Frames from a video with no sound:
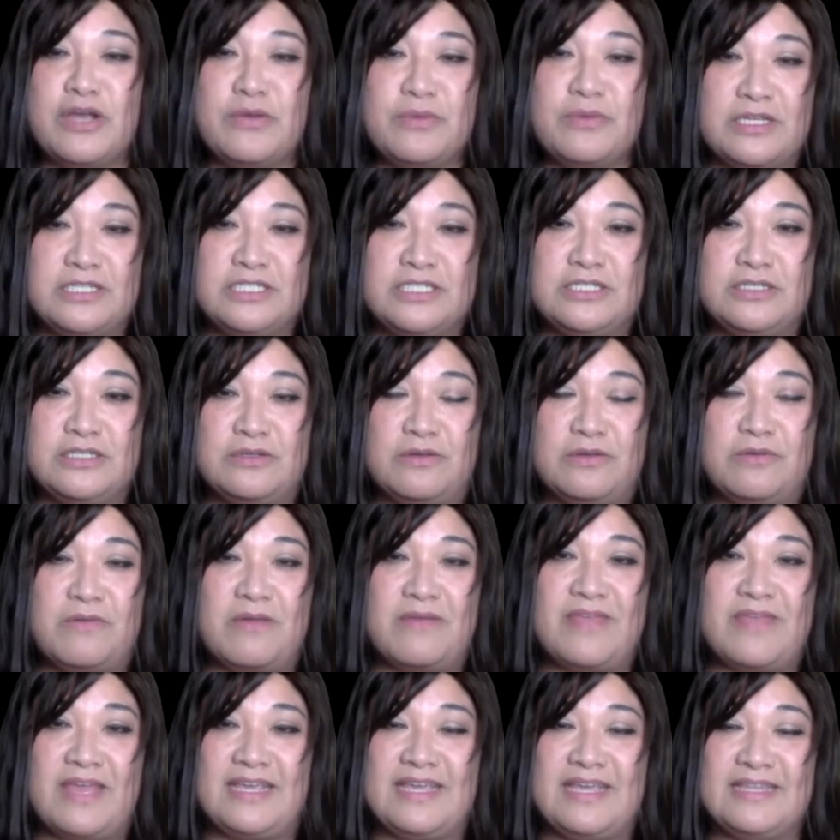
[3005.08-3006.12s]
it to
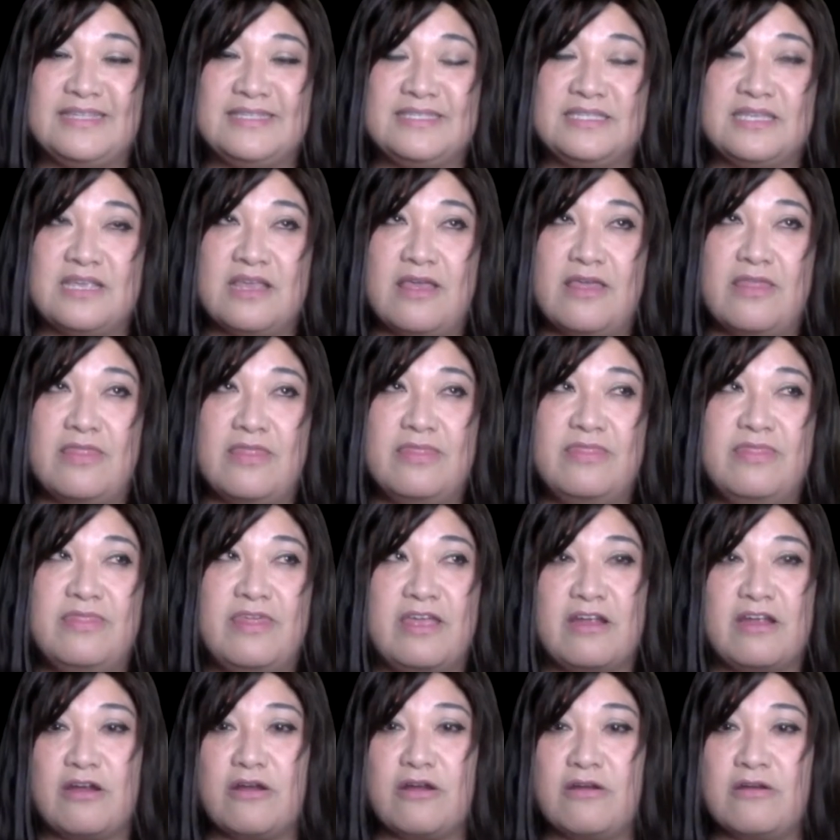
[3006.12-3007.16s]
that gets
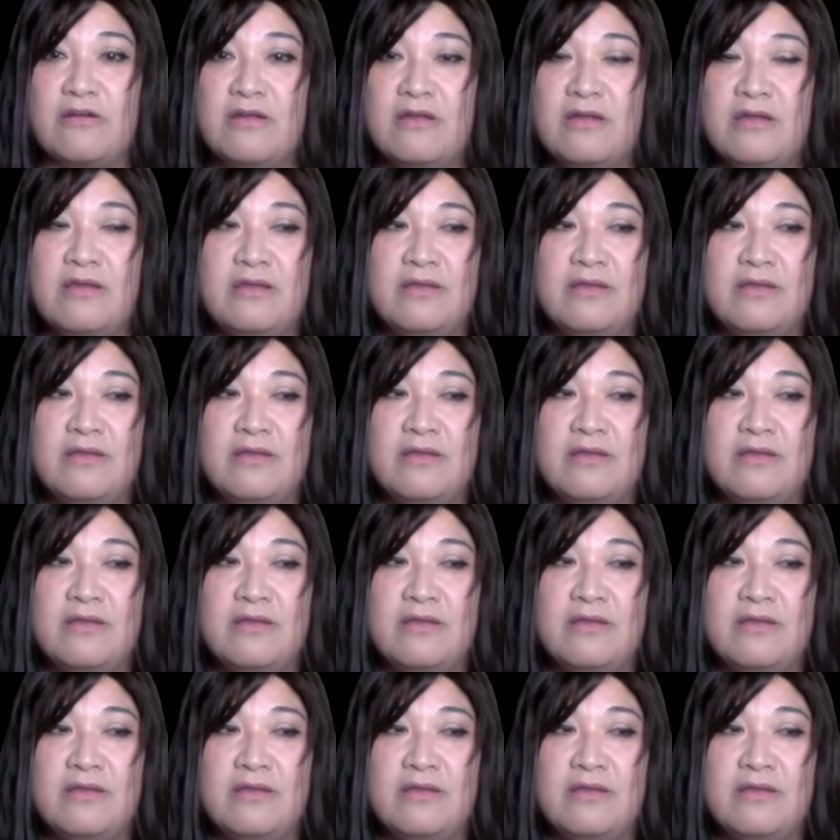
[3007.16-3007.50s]
their